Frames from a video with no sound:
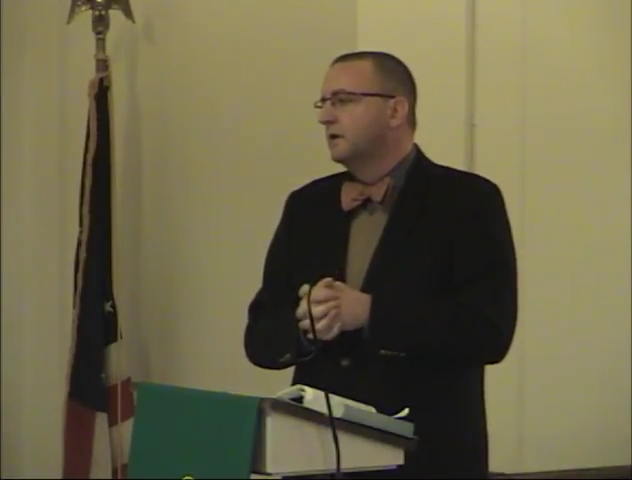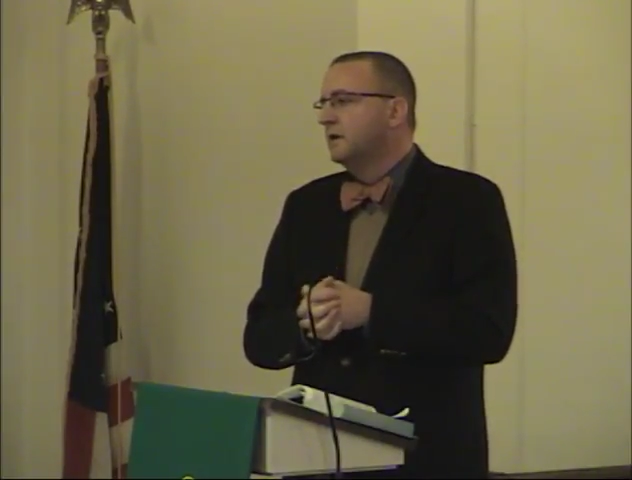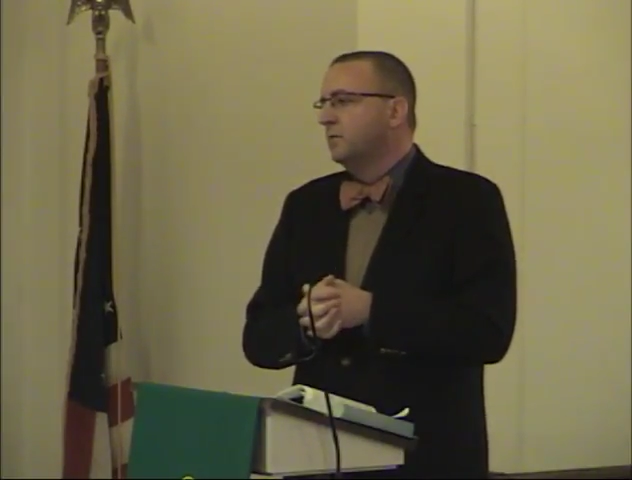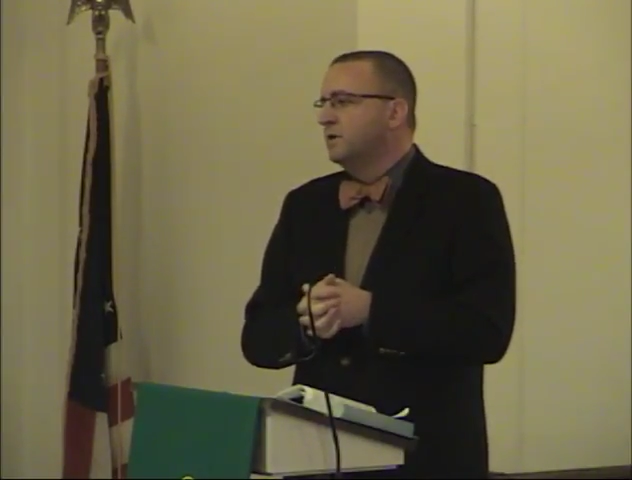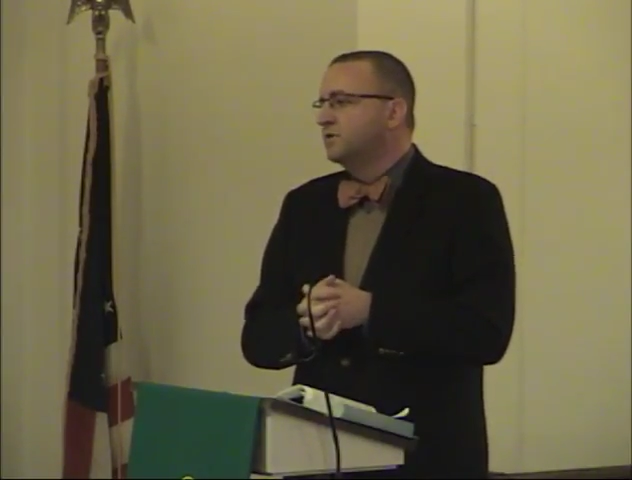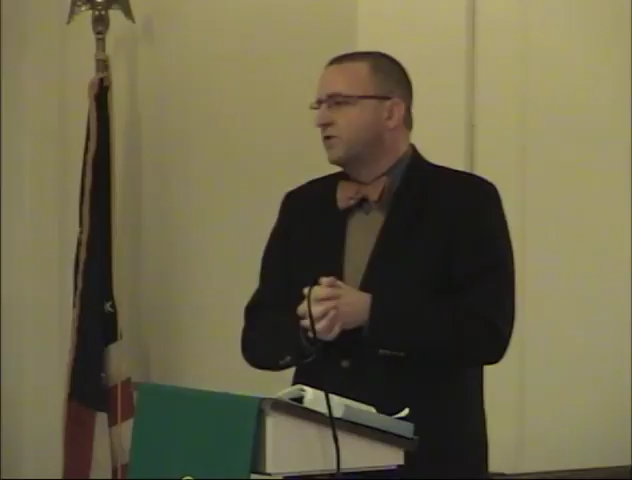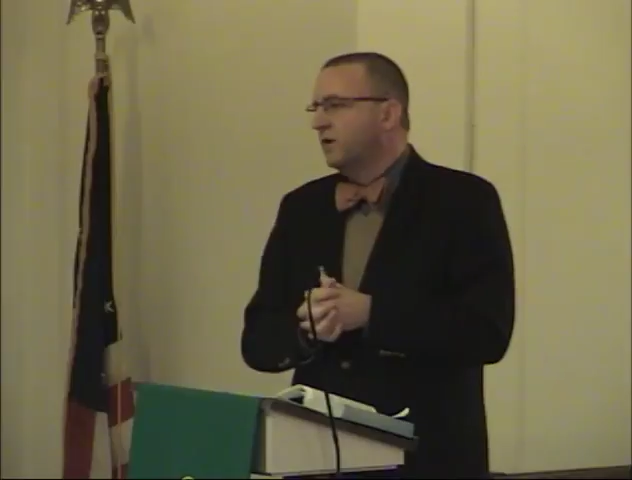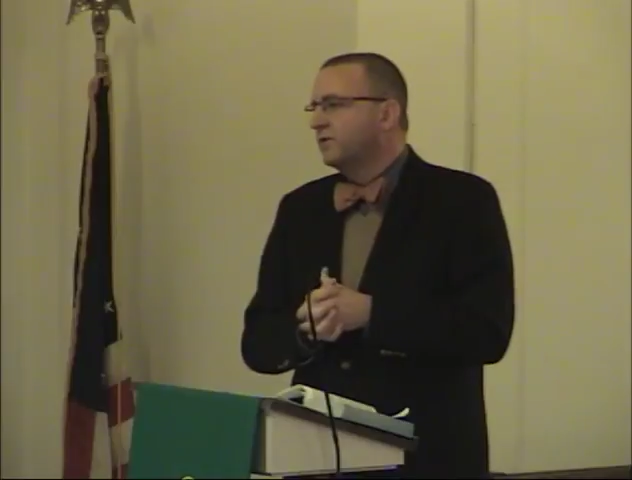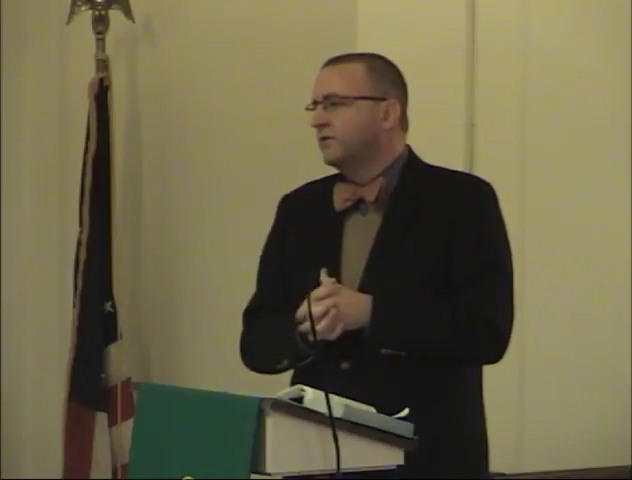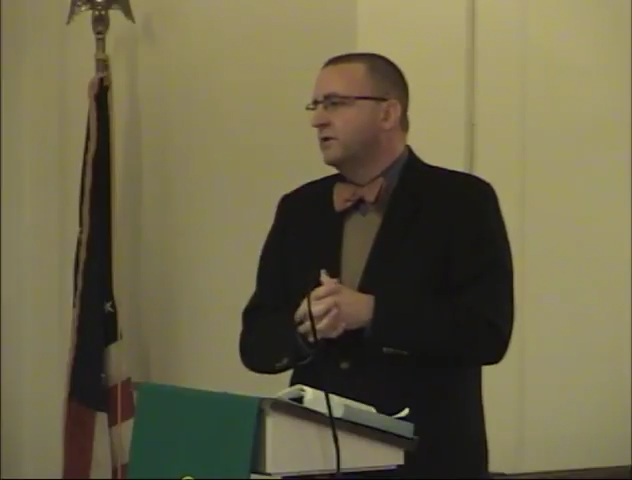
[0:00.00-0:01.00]
That we
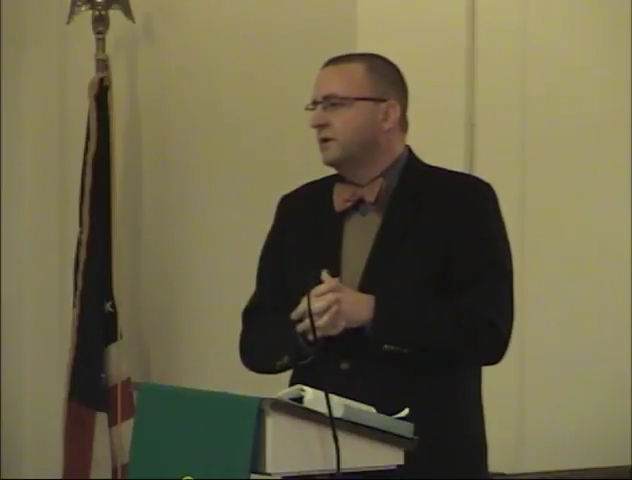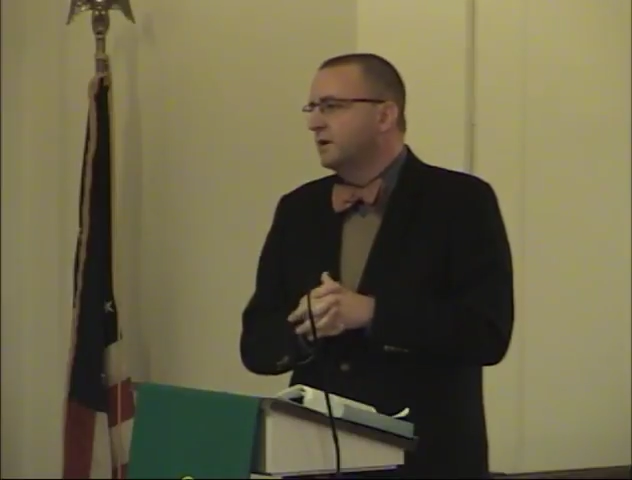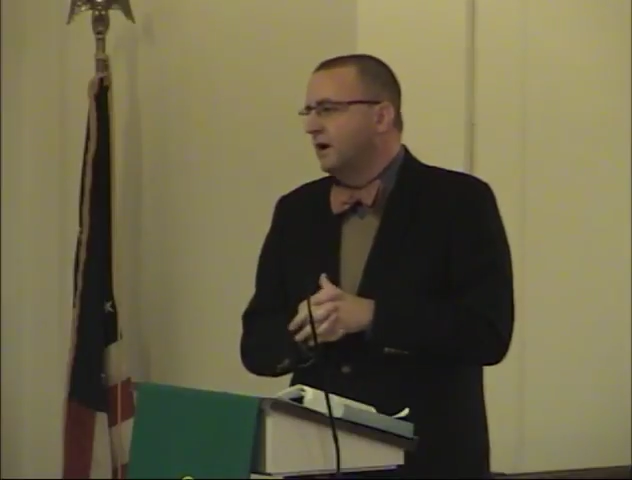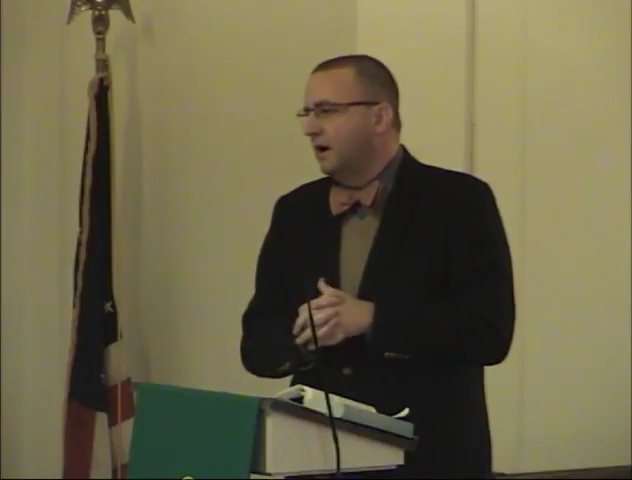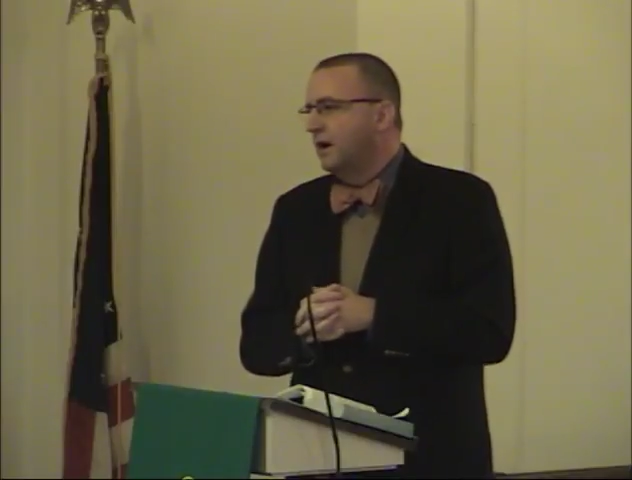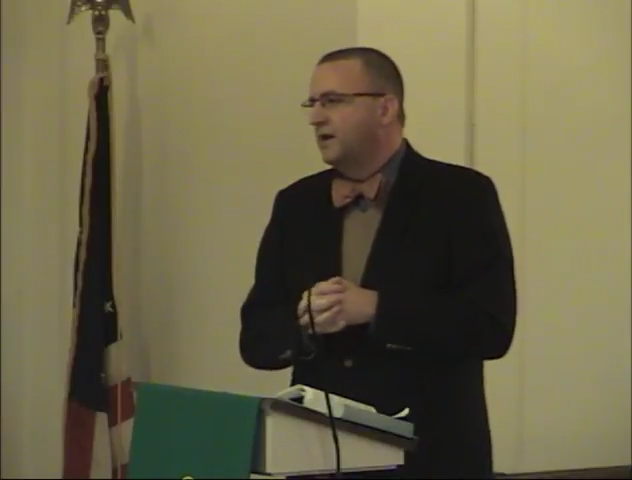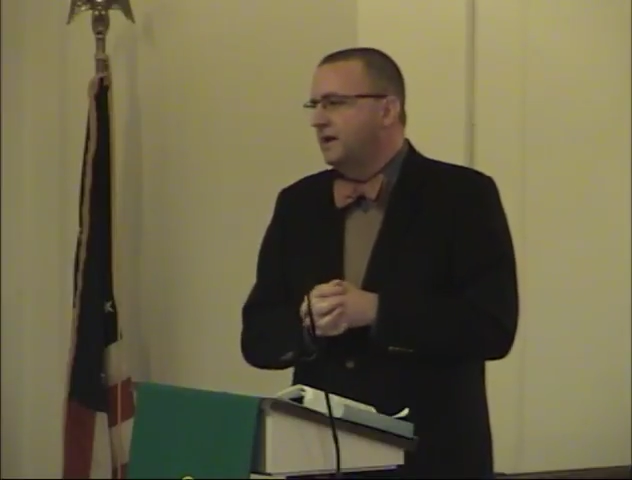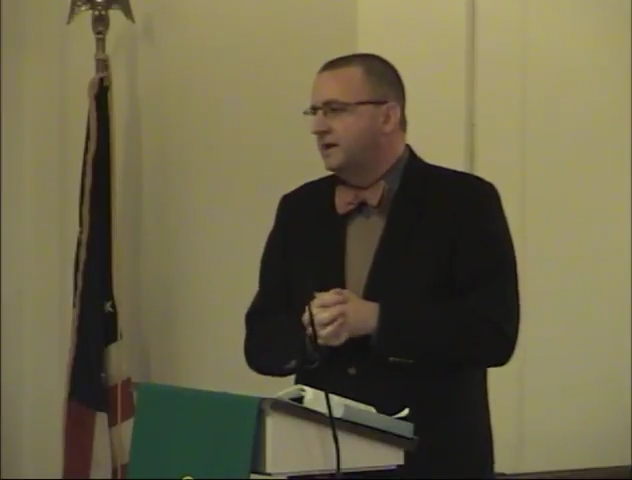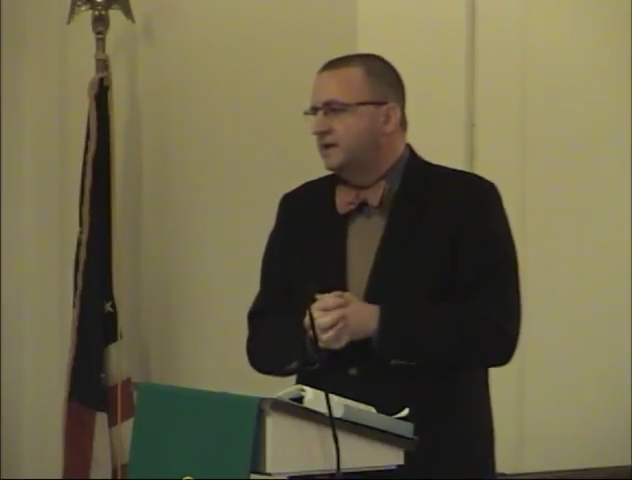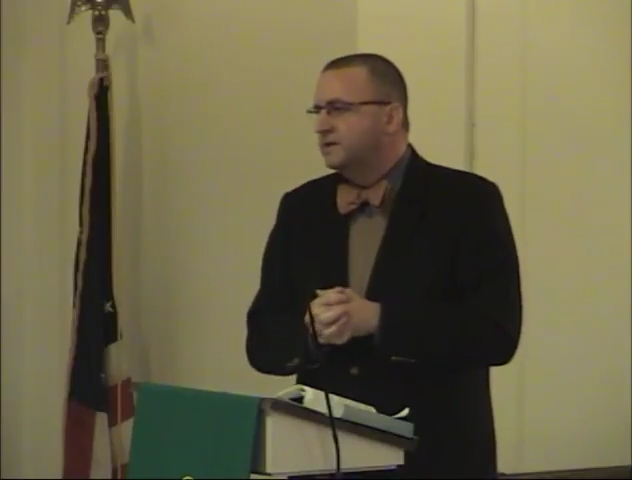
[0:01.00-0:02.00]
trust that God
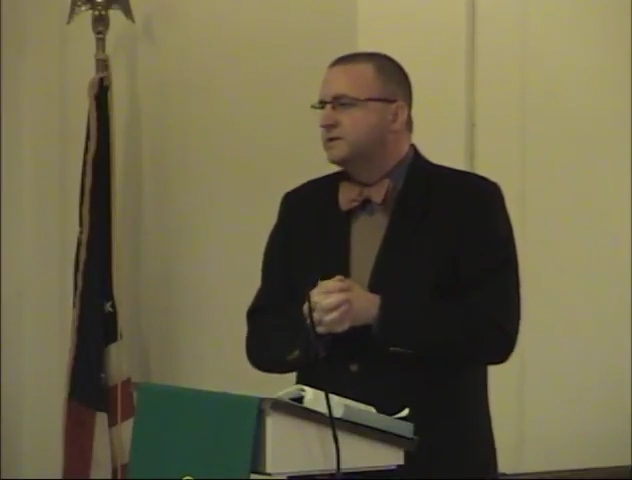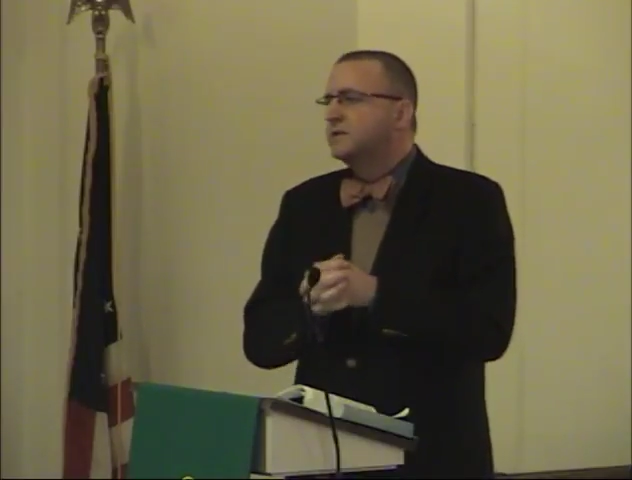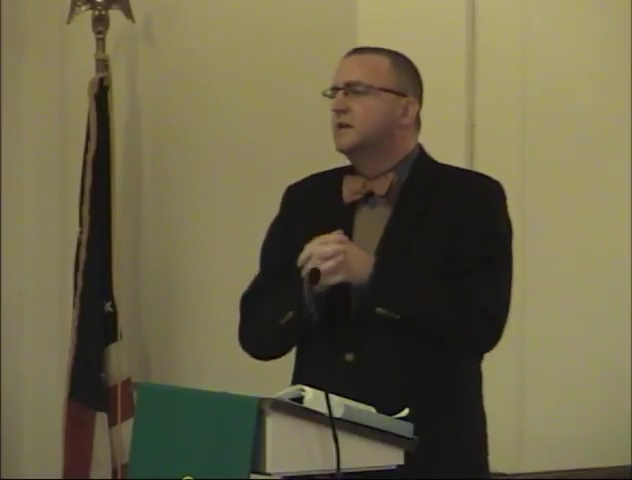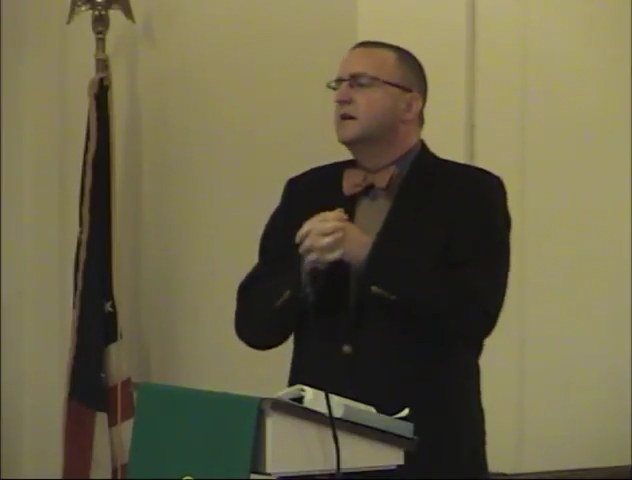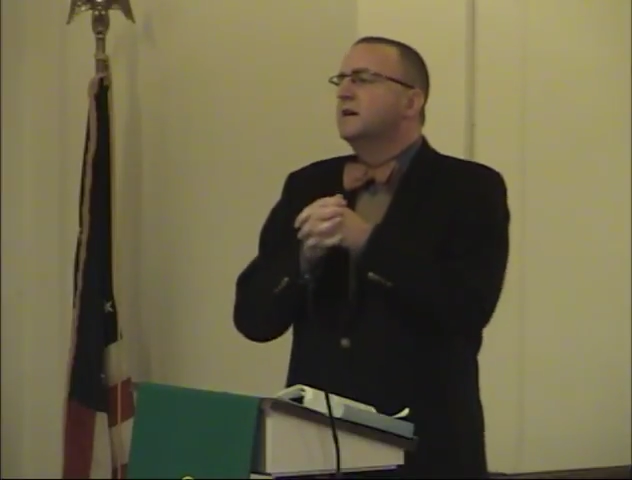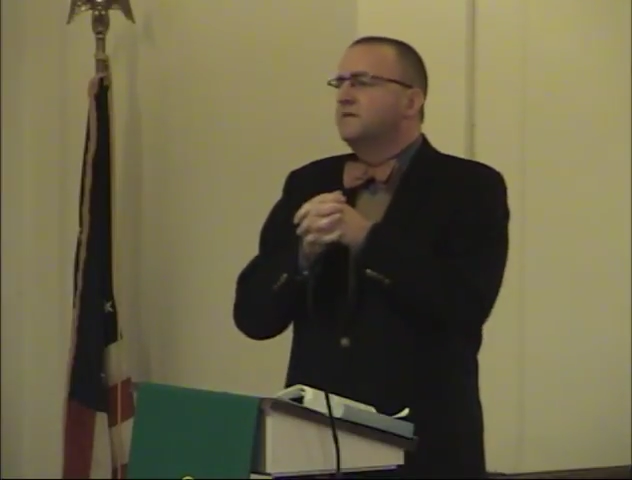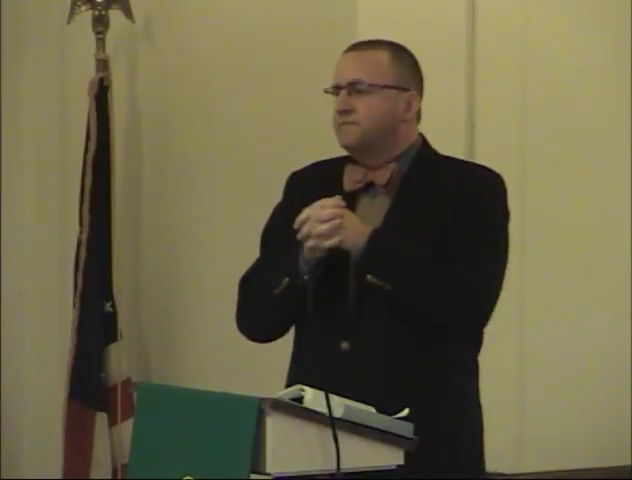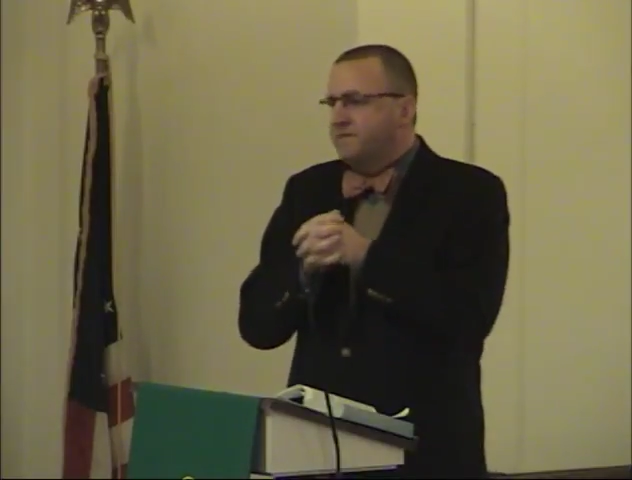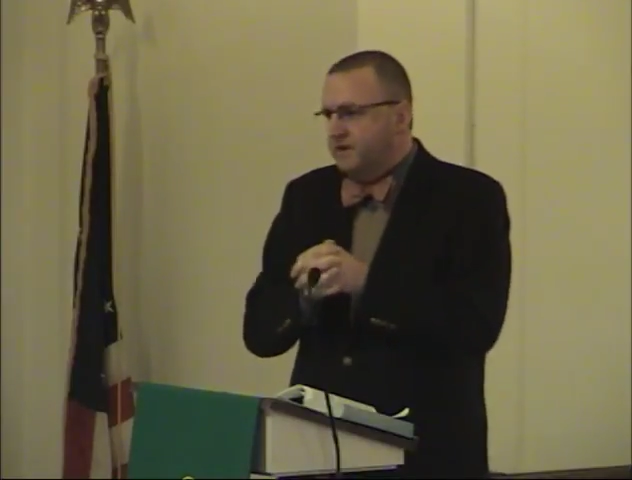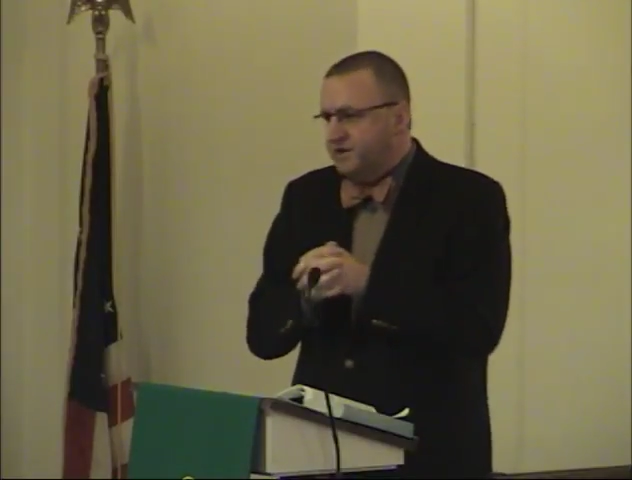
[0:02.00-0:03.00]
is a
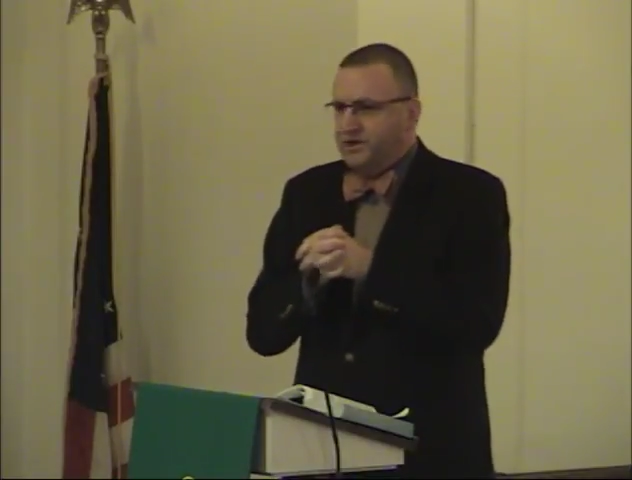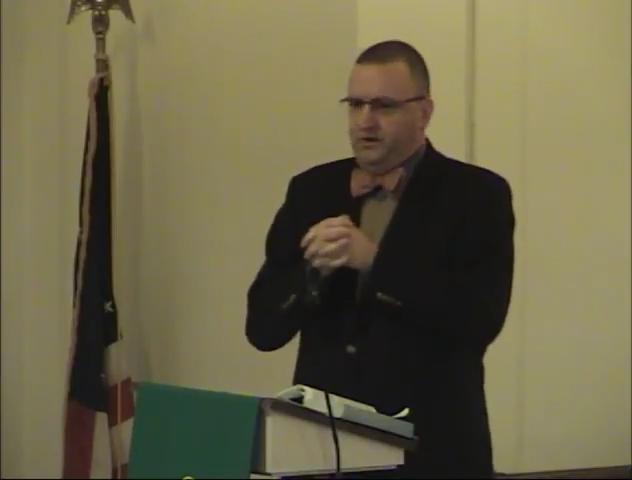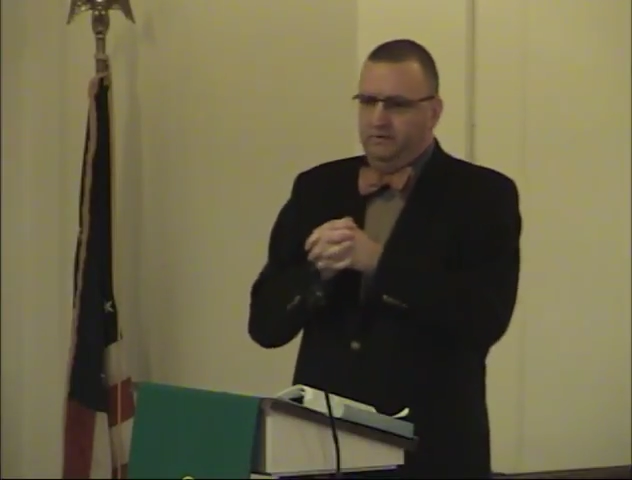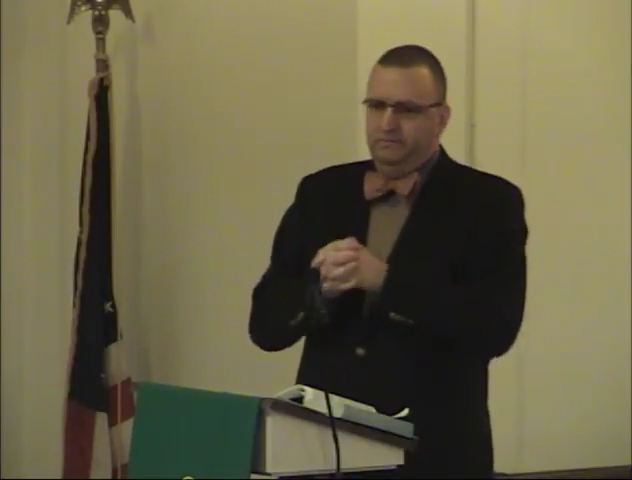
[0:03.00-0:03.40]
finisher.